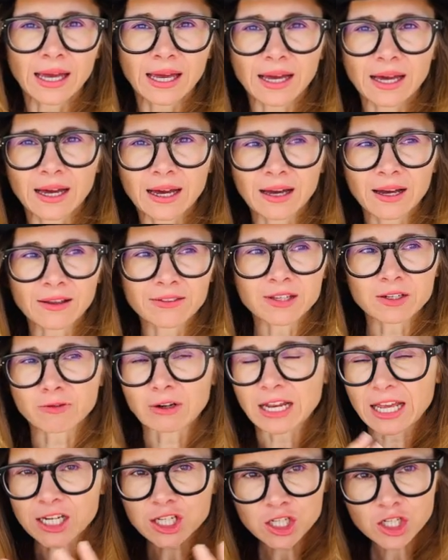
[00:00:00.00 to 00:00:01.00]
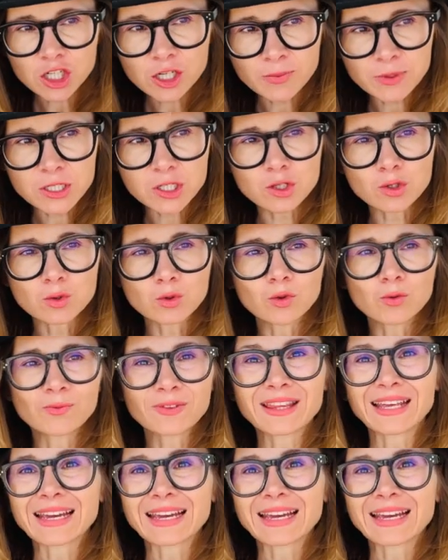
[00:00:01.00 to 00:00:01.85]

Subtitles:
the relationship is doomed.